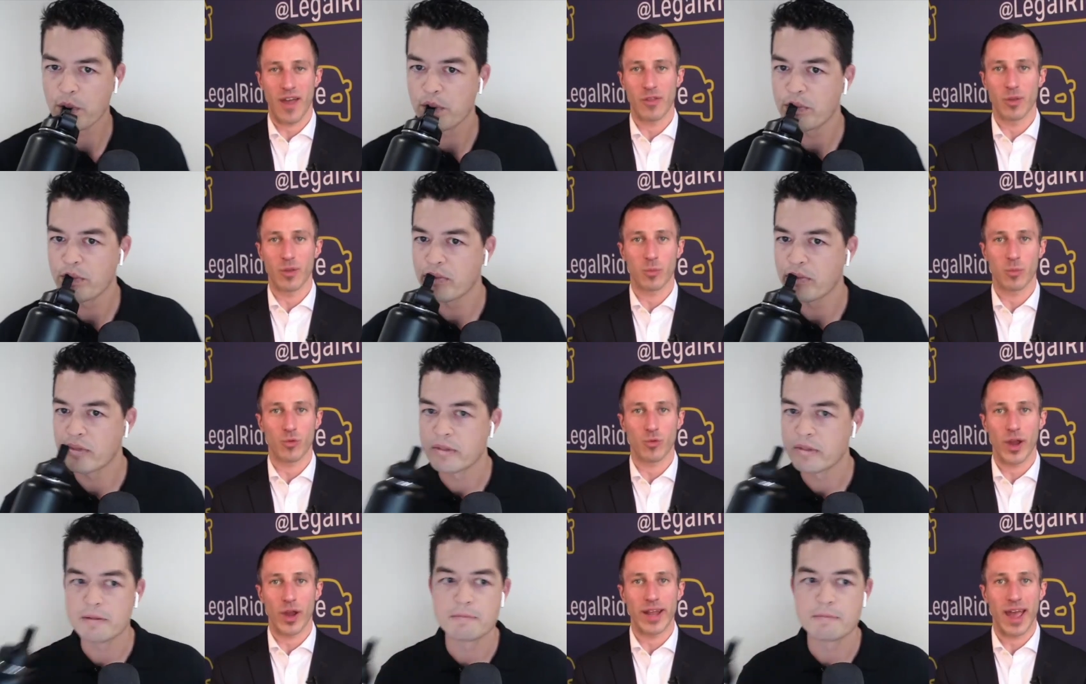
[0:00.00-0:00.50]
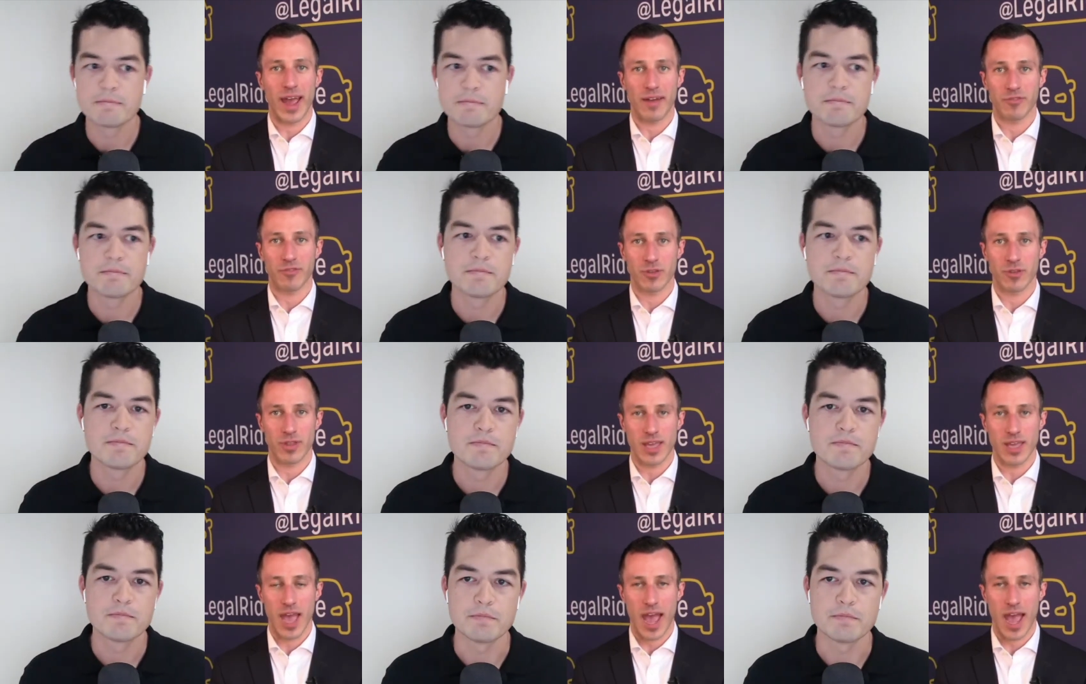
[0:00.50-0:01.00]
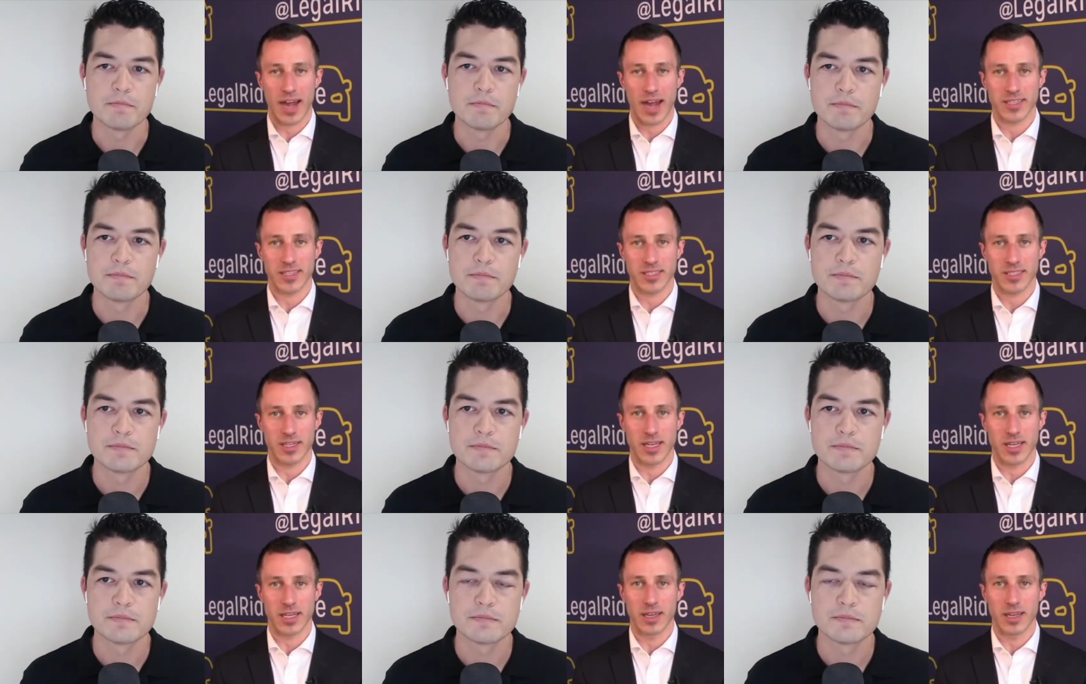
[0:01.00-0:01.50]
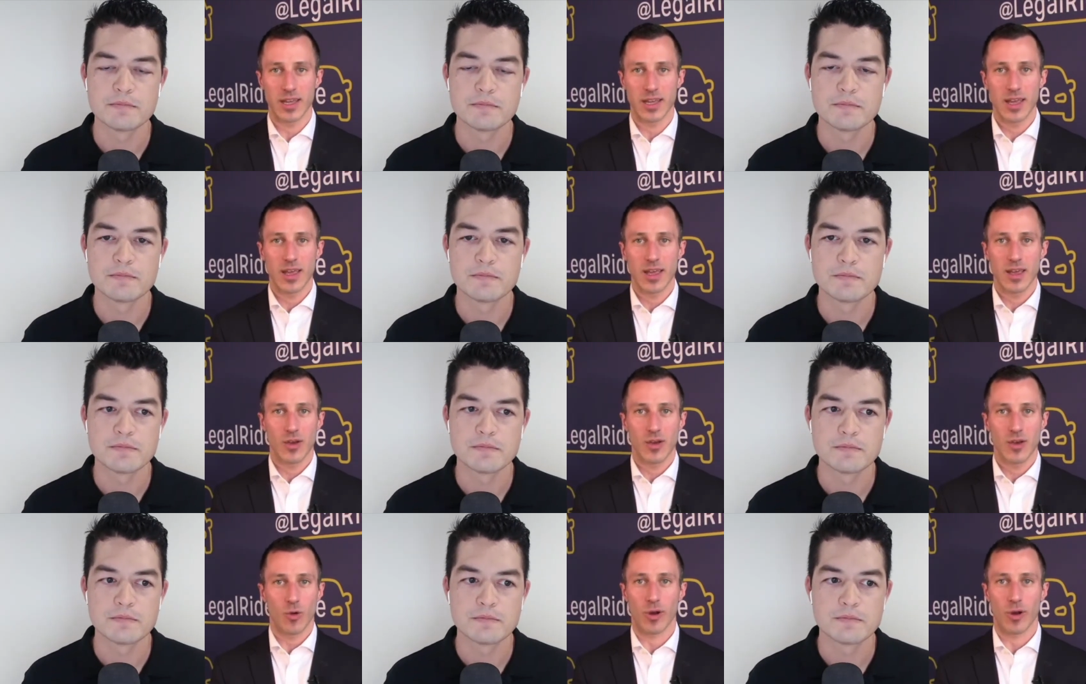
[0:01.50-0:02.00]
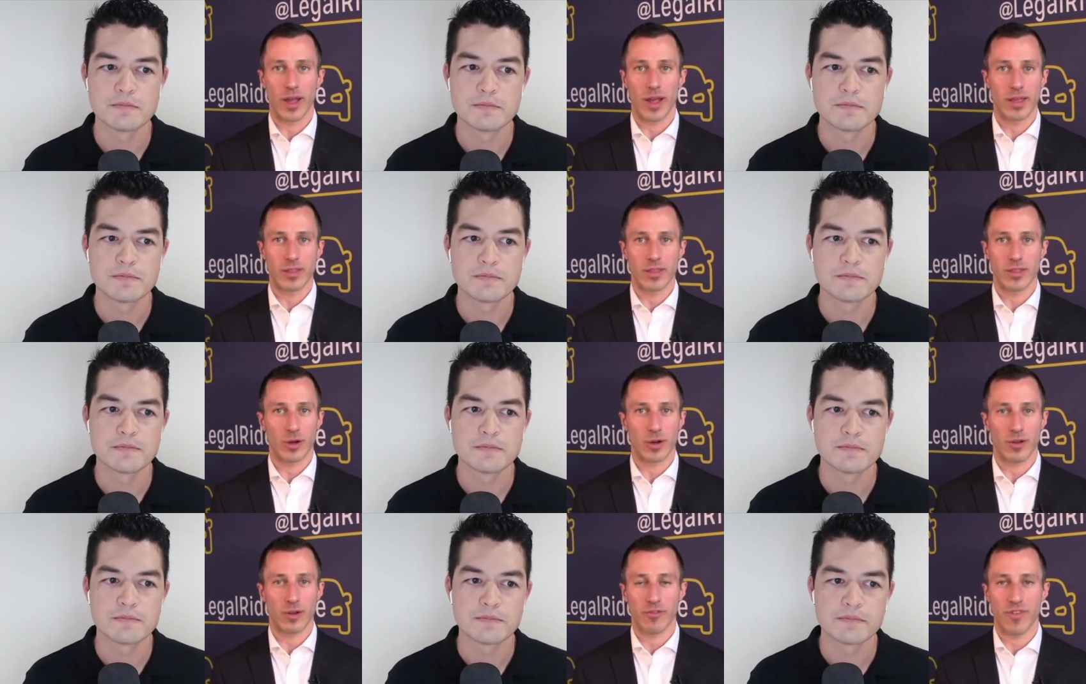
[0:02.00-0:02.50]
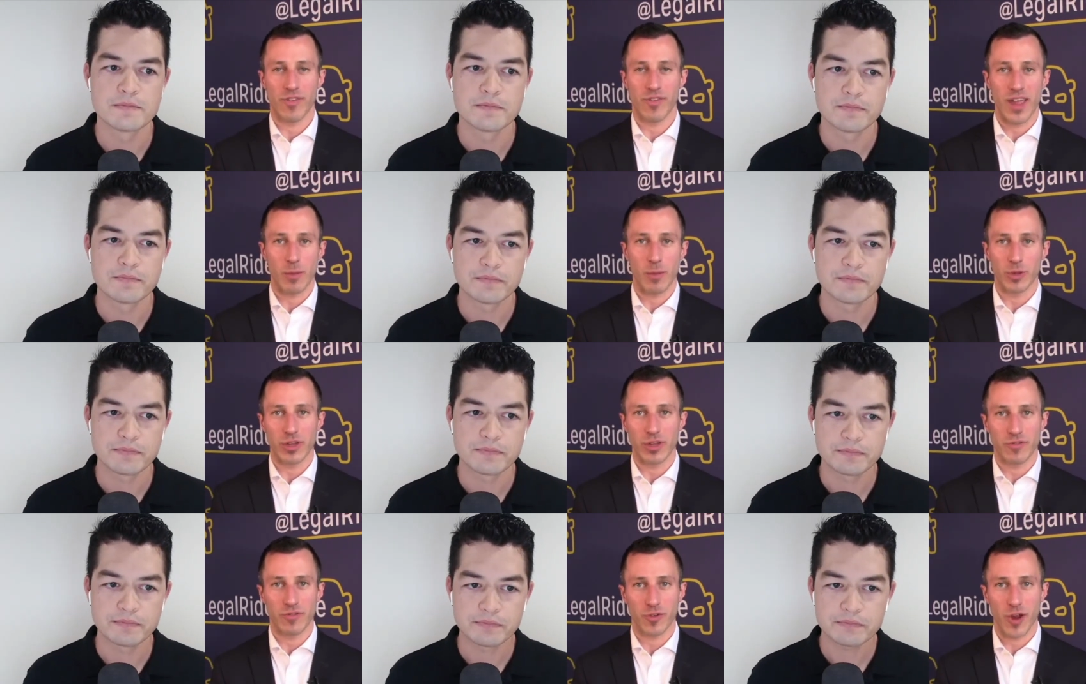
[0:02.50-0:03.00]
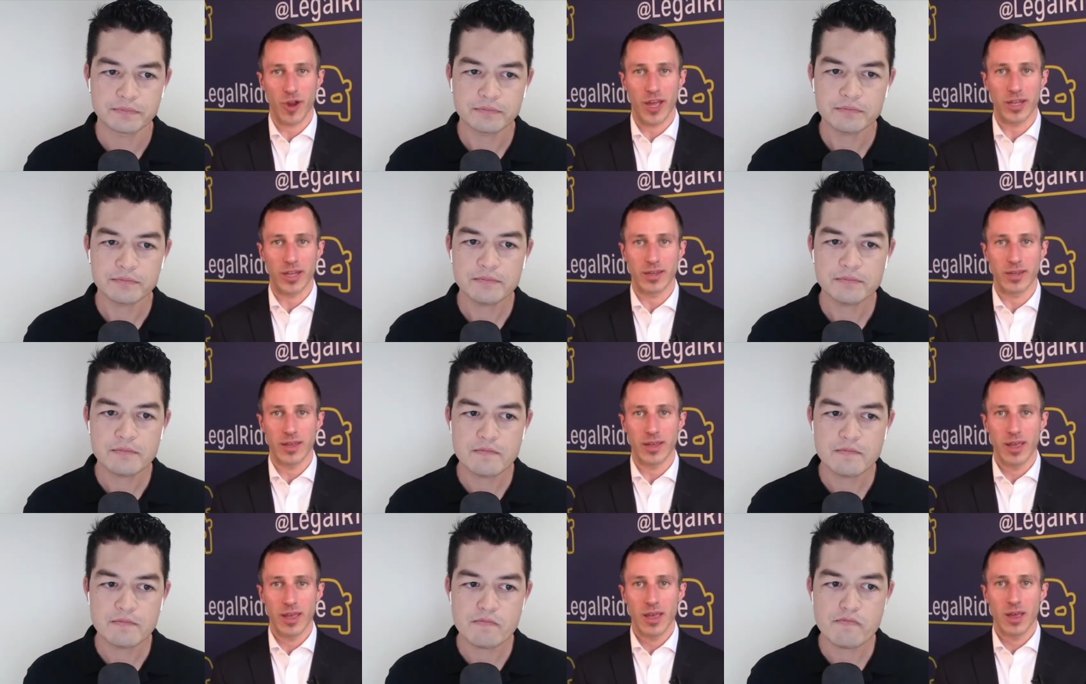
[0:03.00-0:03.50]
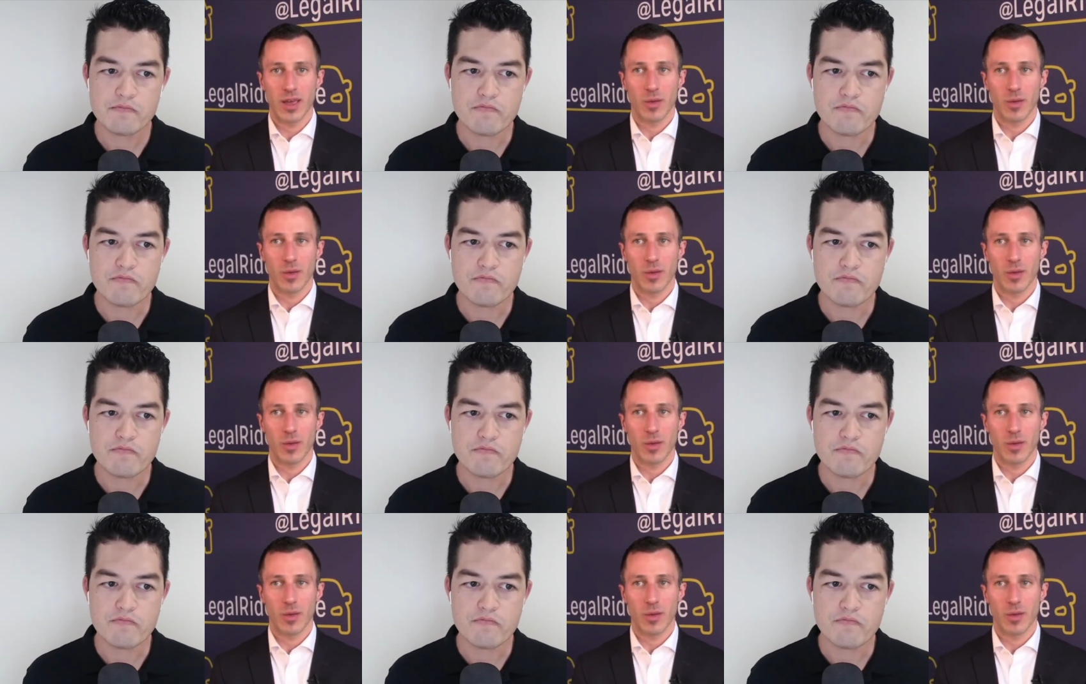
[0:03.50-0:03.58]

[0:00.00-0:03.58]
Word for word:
Speaker 1: them right after the accident, or I, they're a family friend,